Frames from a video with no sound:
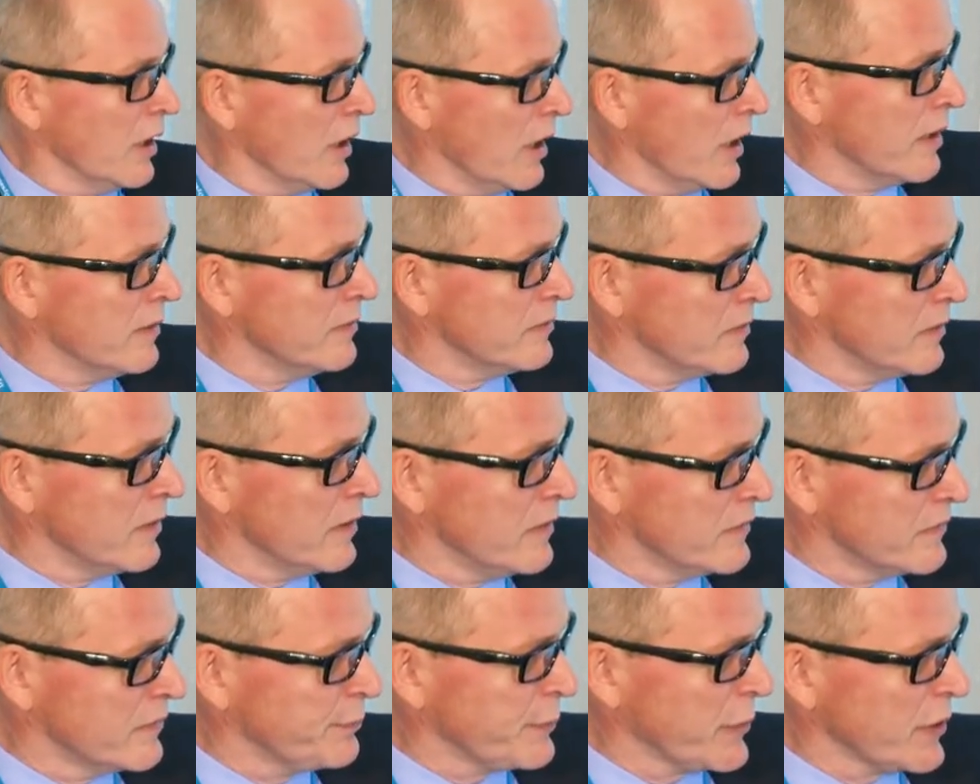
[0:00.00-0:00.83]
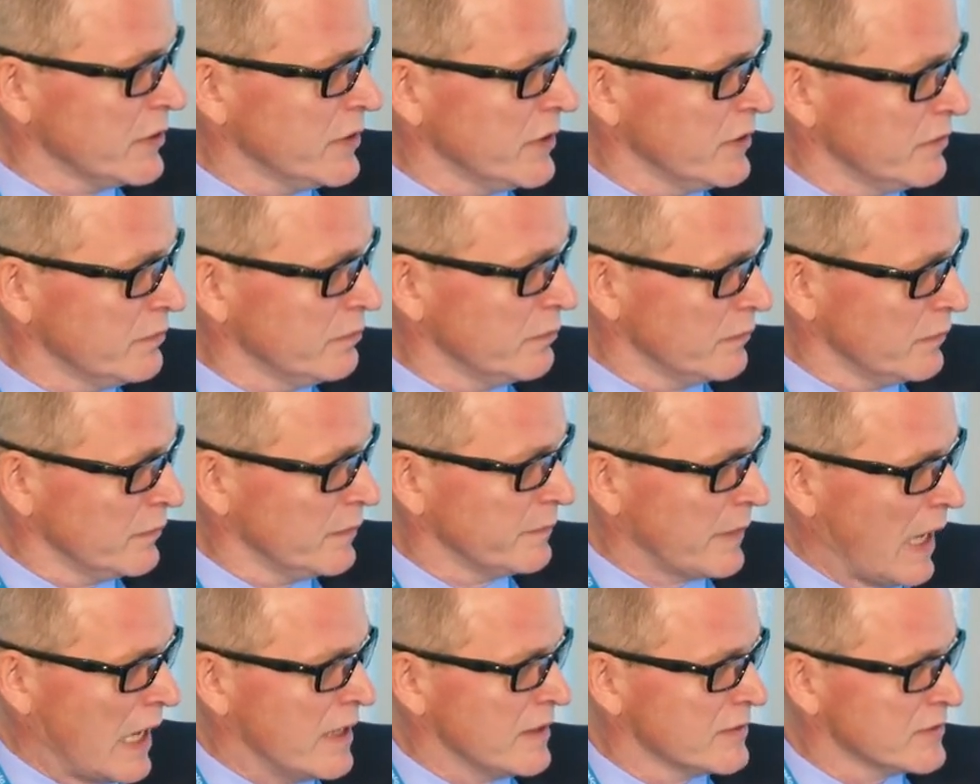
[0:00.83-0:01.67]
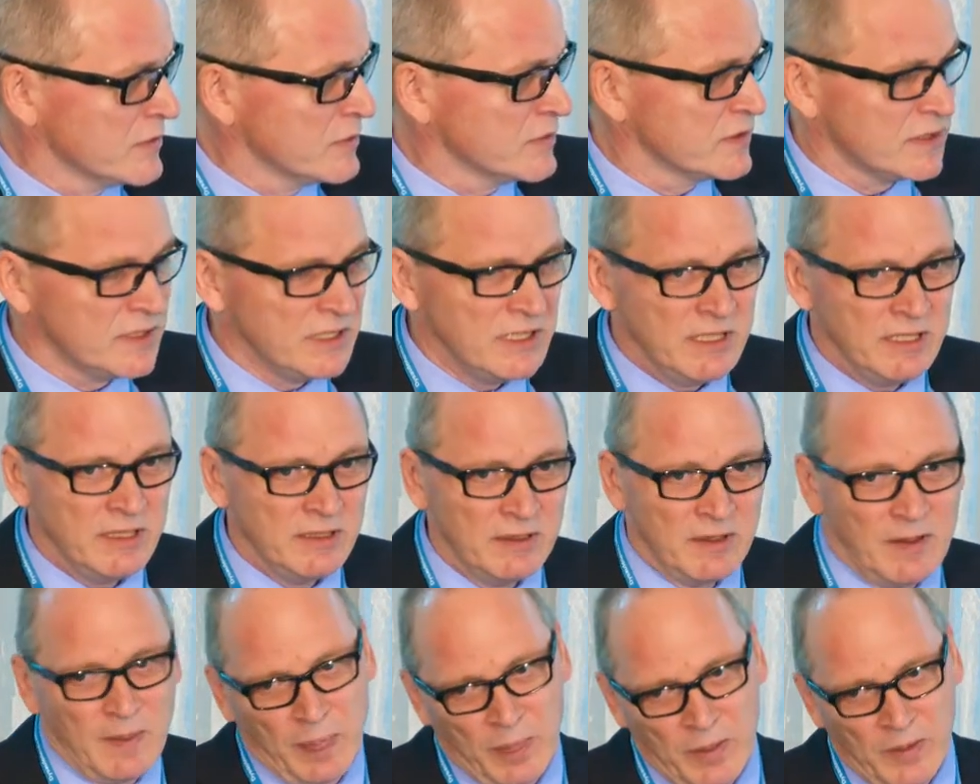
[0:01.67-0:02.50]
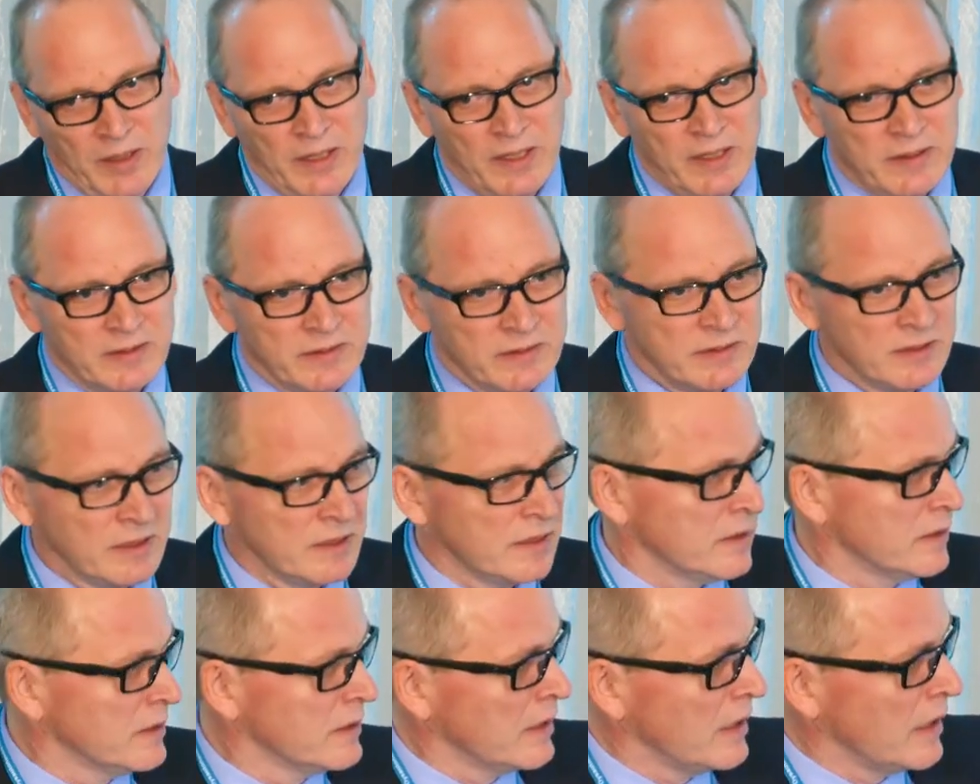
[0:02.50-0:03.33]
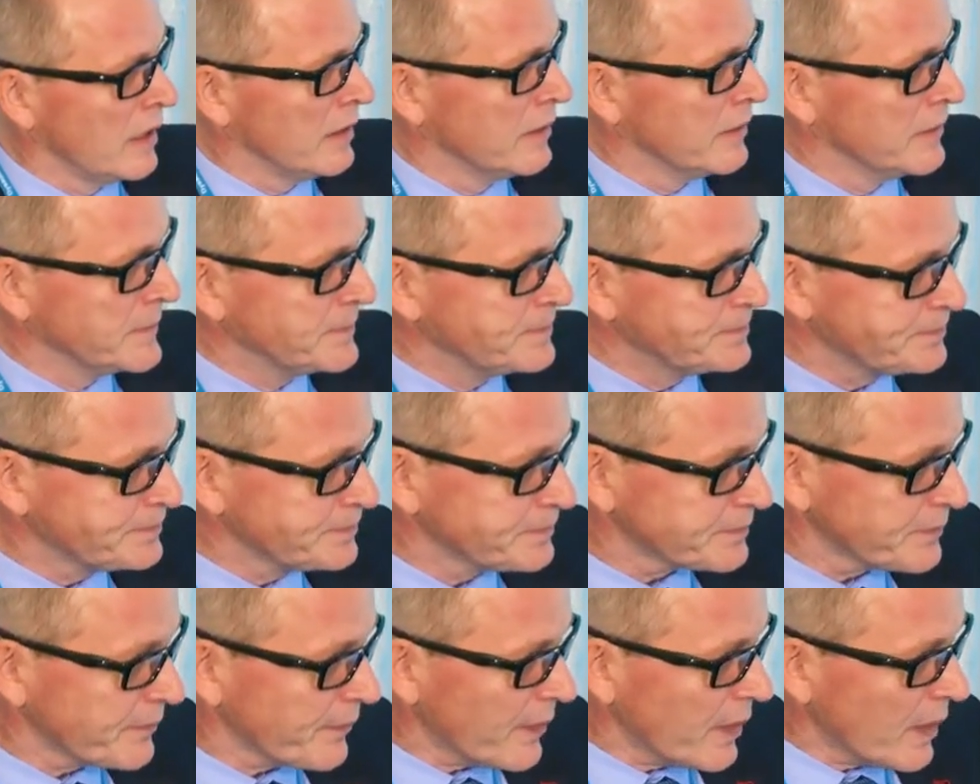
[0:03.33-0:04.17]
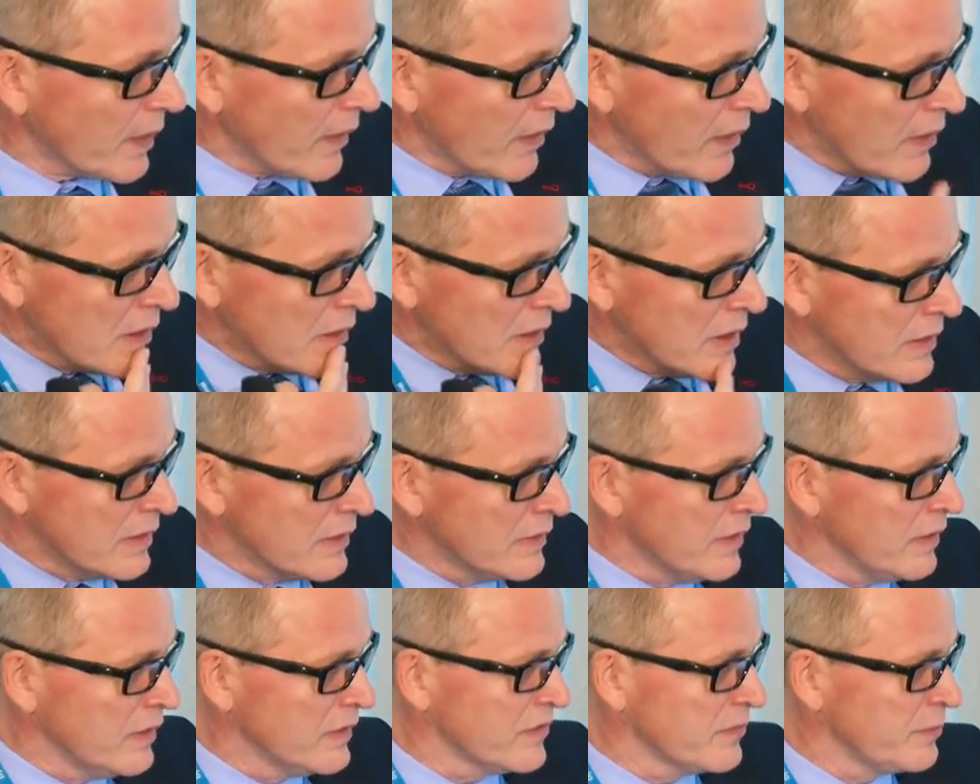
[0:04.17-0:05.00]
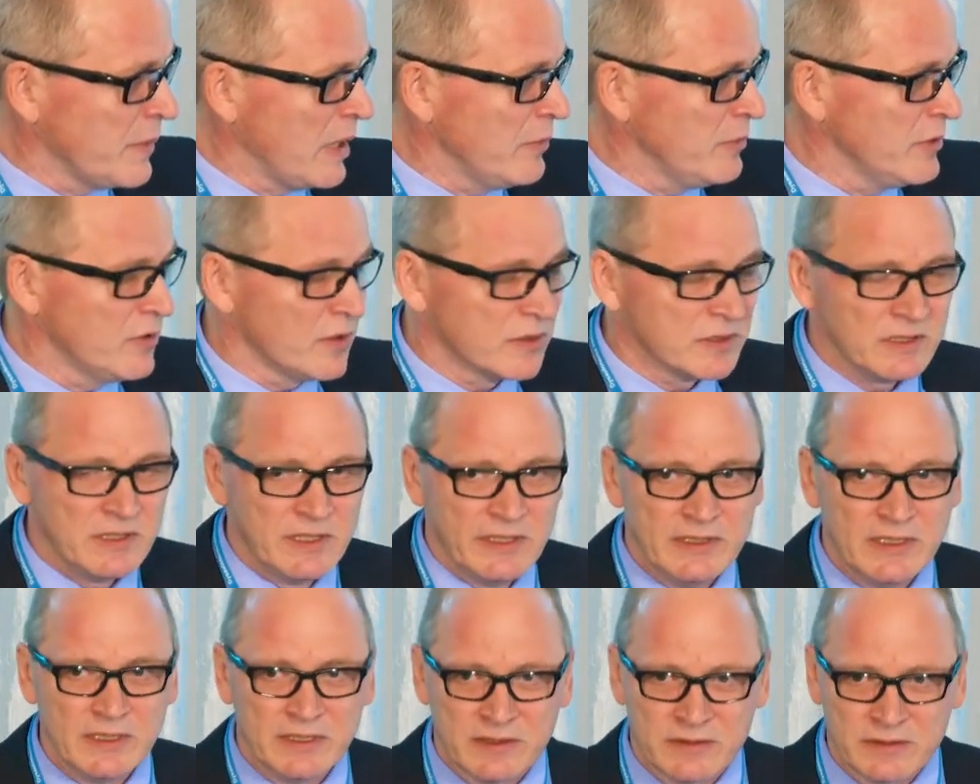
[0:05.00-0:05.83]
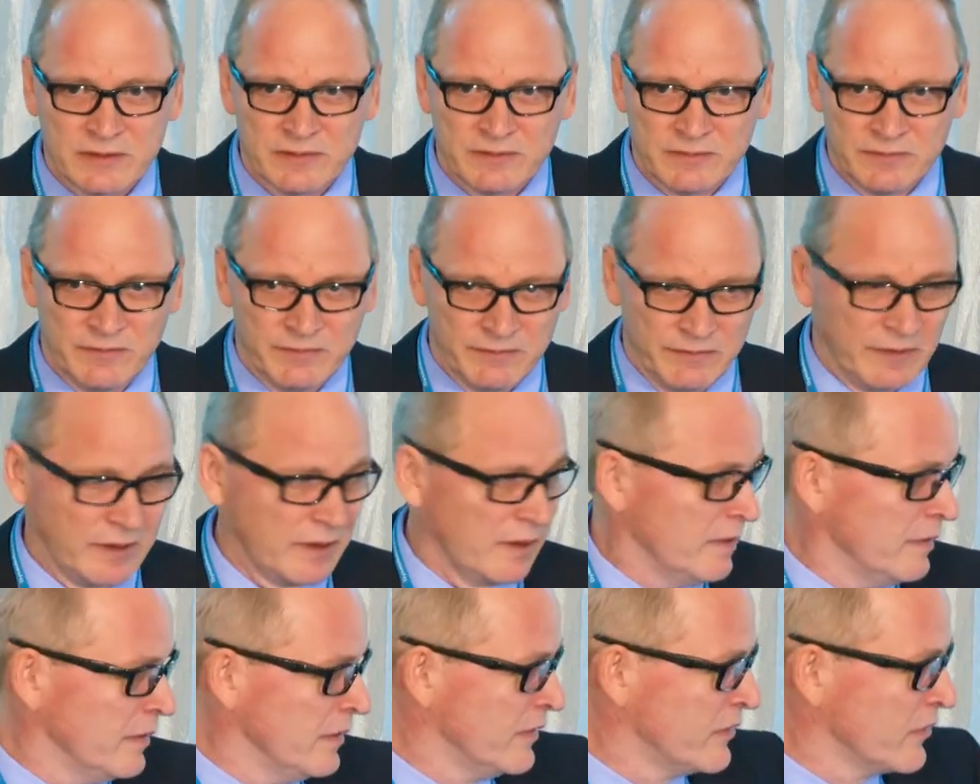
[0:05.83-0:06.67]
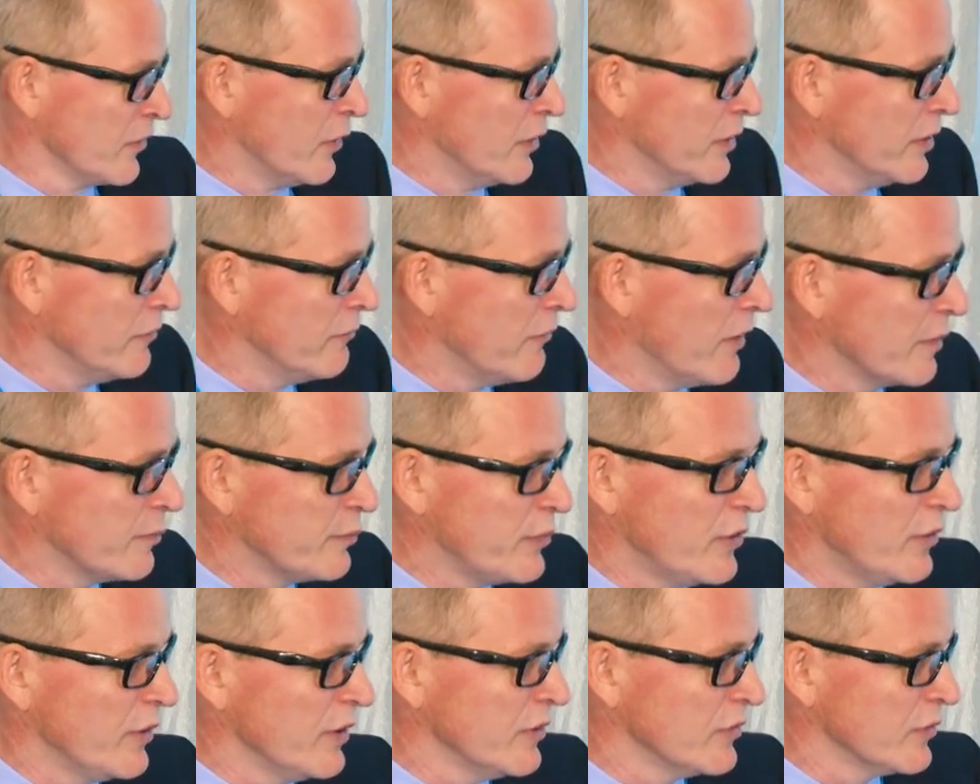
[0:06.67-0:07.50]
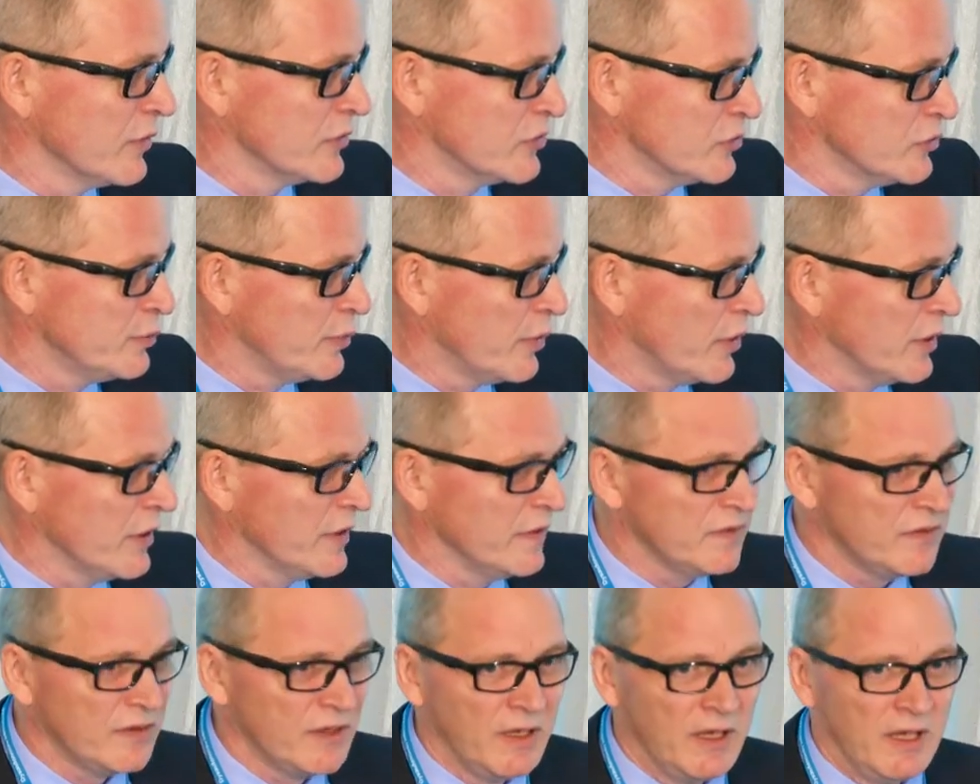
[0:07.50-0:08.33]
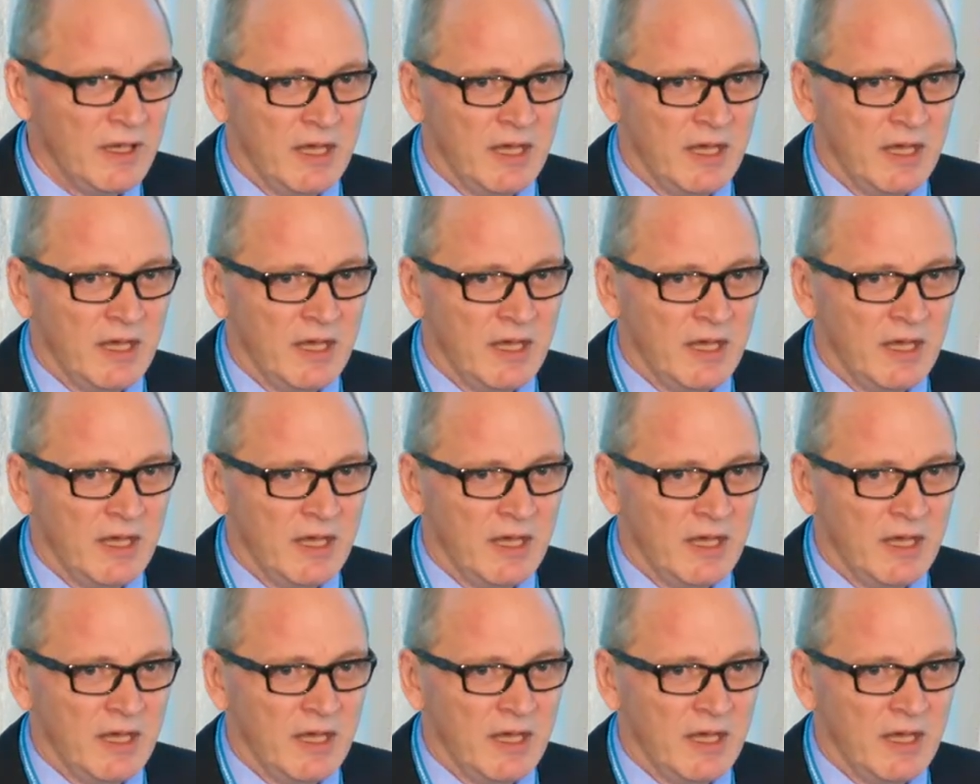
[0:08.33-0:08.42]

And it's pretty nice to see. And it's maybe not clinical. It's only 1 point or 2 points.